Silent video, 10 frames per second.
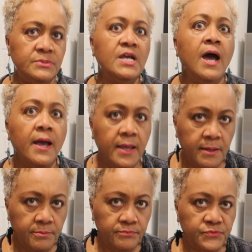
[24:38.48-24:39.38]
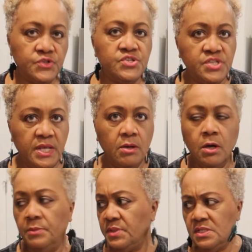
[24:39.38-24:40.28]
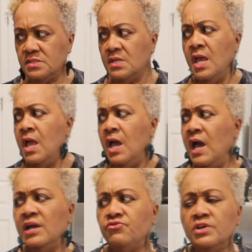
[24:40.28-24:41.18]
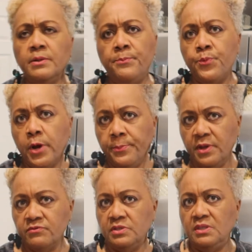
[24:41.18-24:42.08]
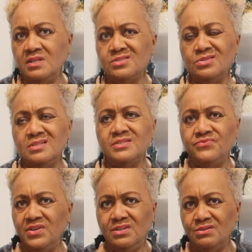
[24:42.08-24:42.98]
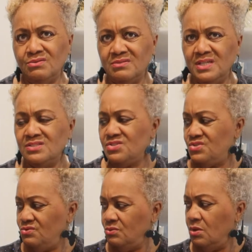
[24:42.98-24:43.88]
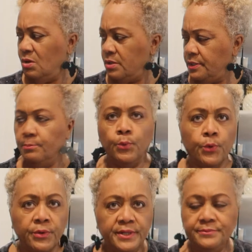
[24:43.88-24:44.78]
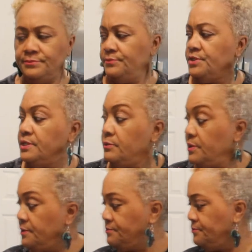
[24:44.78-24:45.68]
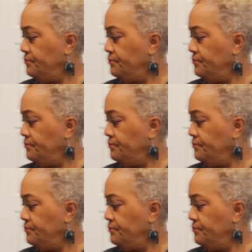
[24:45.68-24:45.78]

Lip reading: time to stay on, because I try to prep everything so this video don't get too long and boring. But anyway,